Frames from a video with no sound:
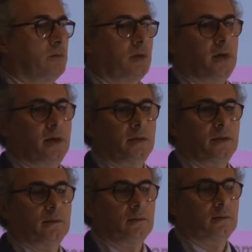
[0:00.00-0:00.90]

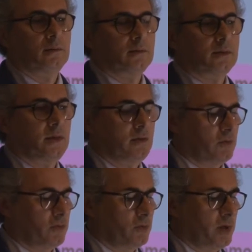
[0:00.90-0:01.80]
regarding the Center
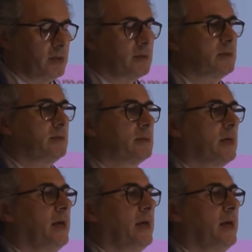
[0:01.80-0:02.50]
for Rare Disease,